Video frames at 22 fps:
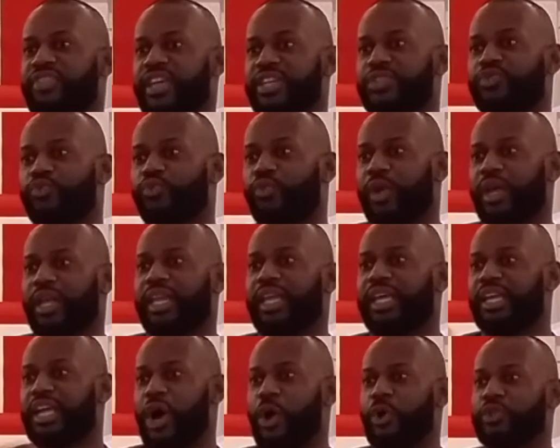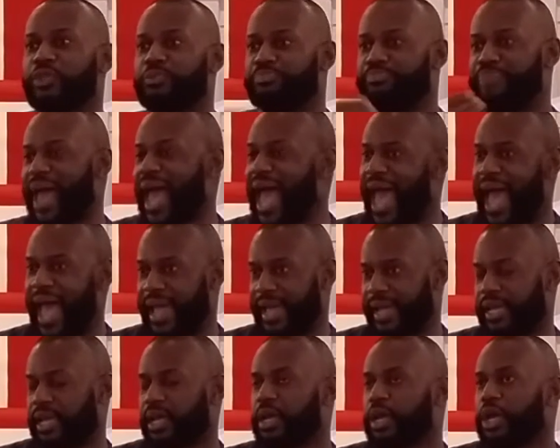this really goes
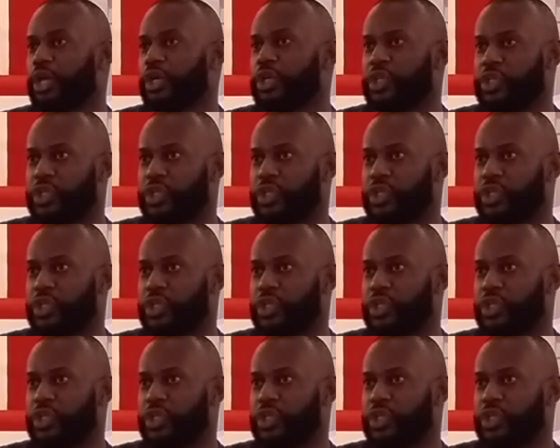back